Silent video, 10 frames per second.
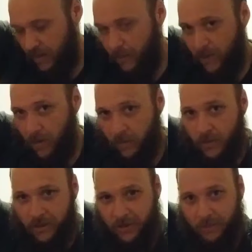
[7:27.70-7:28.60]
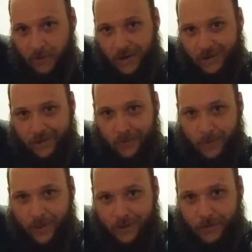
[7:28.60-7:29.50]
I've been holding on to the brushes for
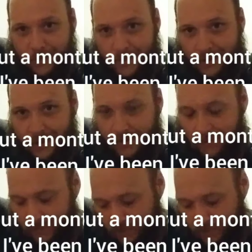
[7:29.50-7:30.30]
about 2 months now.